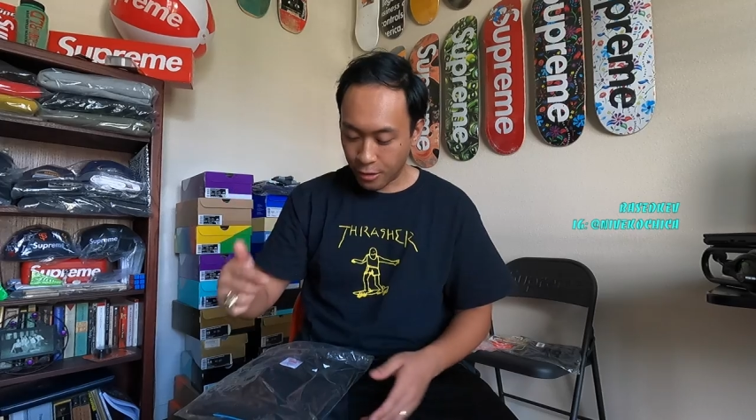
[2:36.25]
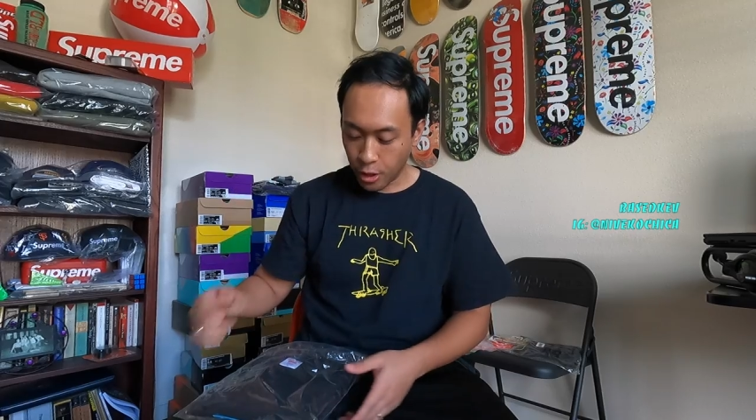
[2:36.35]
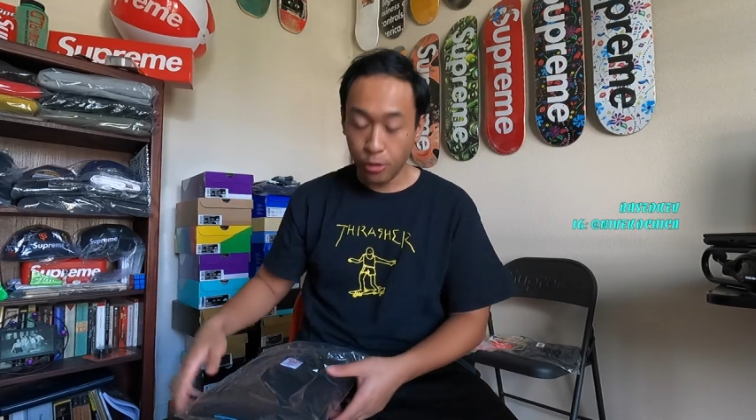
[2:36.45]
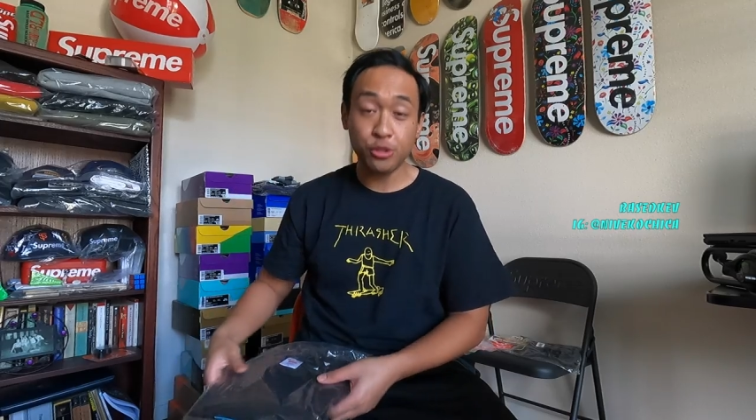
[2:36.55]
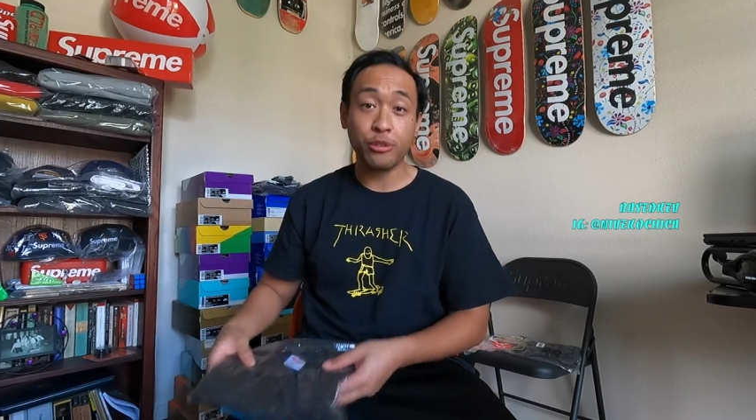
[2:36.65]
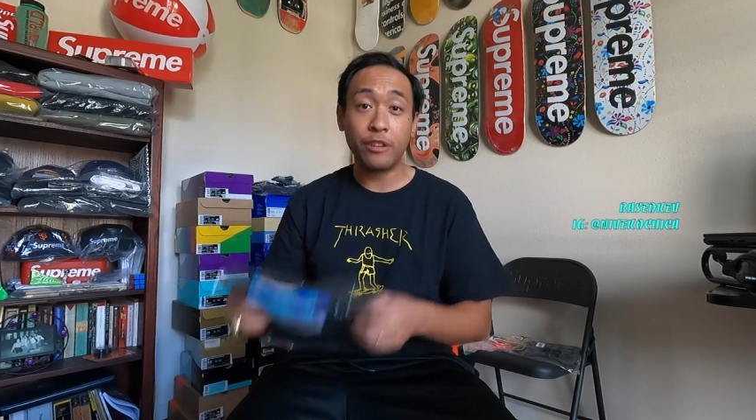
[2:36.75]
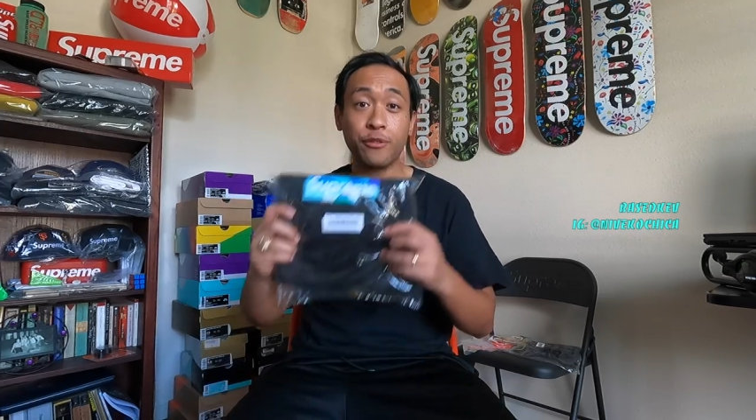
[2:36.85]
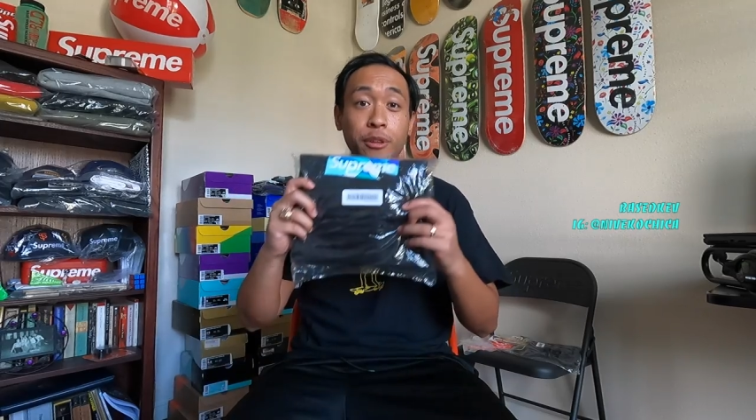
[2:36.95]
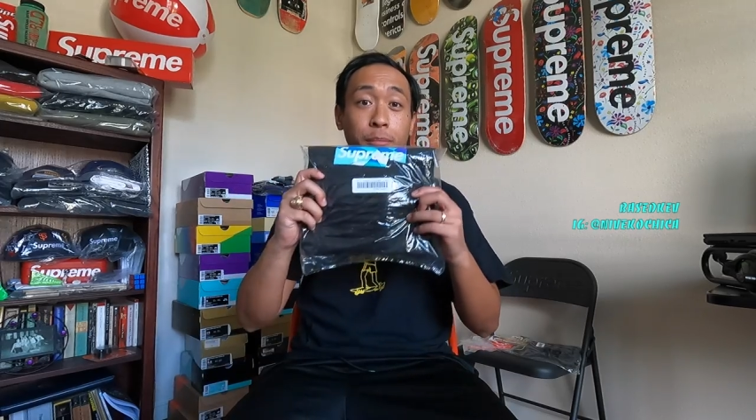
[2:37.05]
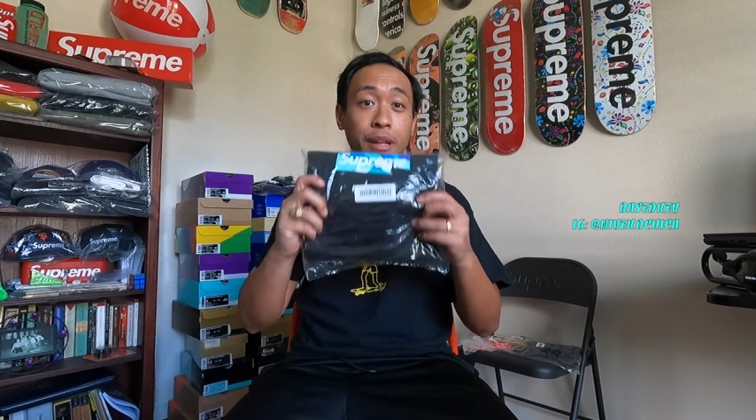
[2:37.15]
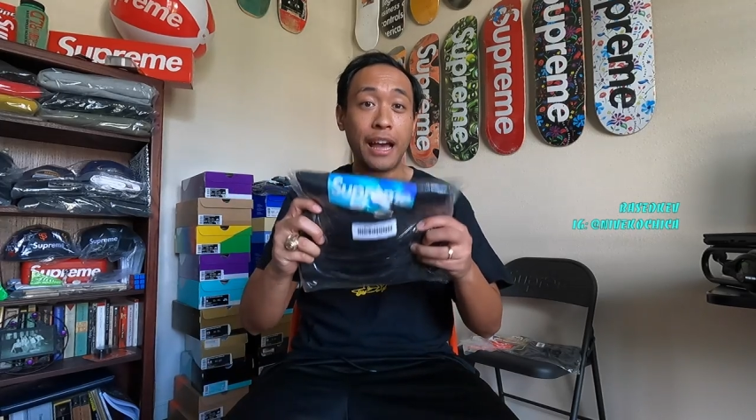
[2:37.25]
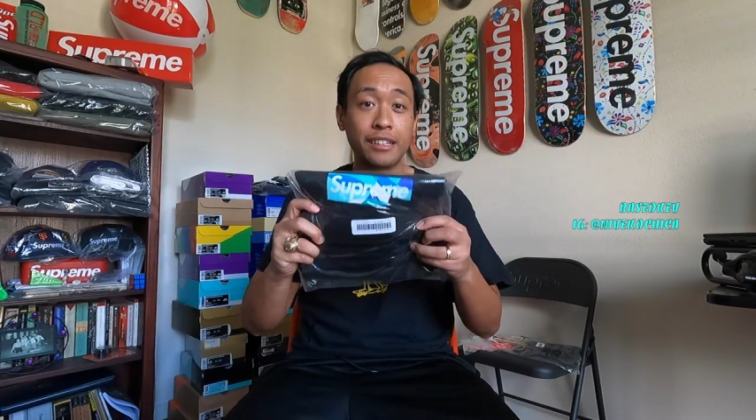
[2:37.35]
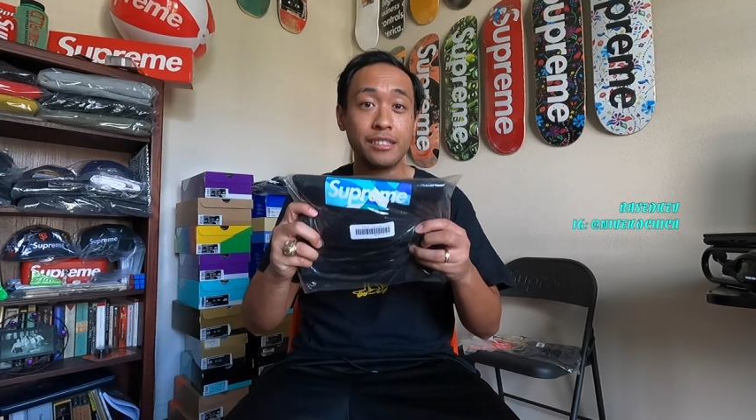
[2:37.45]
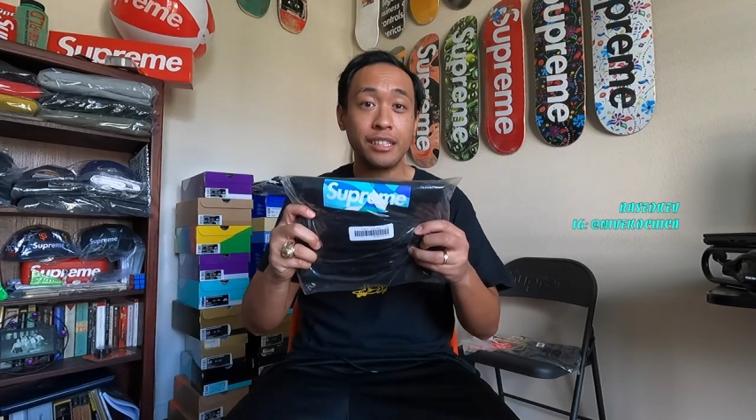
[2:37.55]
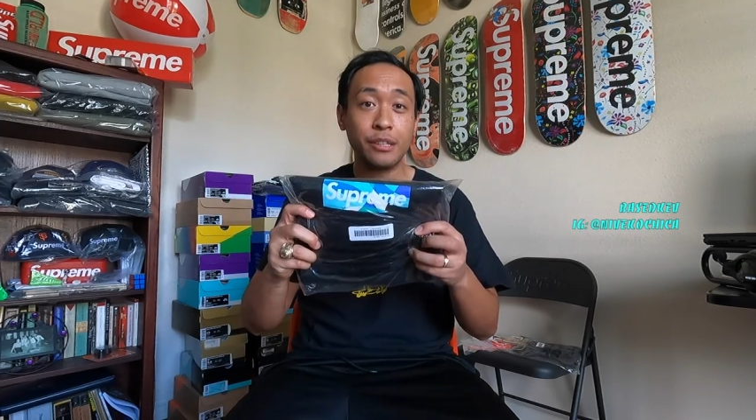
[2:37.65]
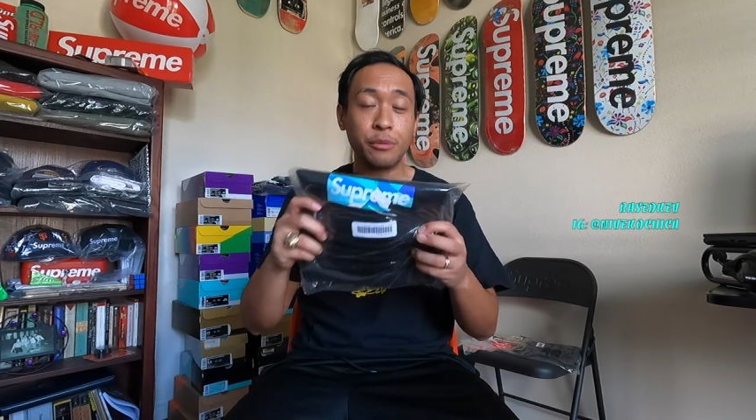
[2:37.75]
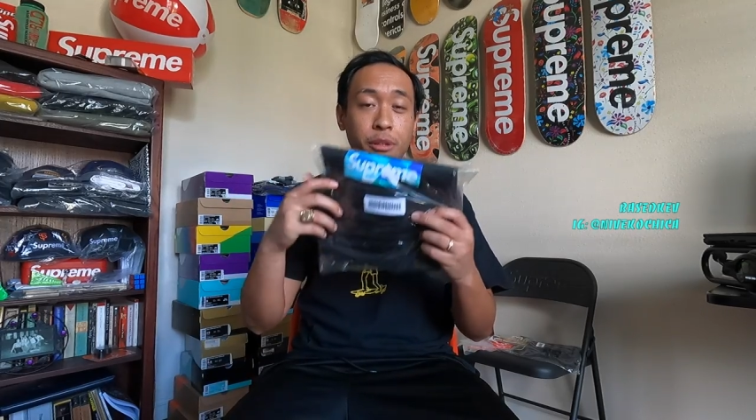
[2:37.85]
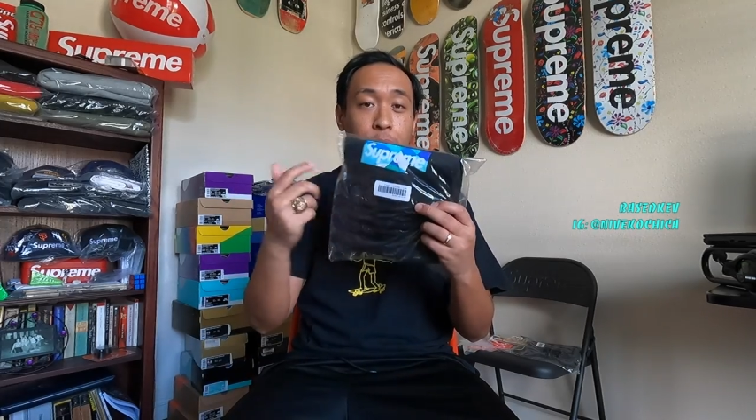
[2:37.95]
go straight for the black tee with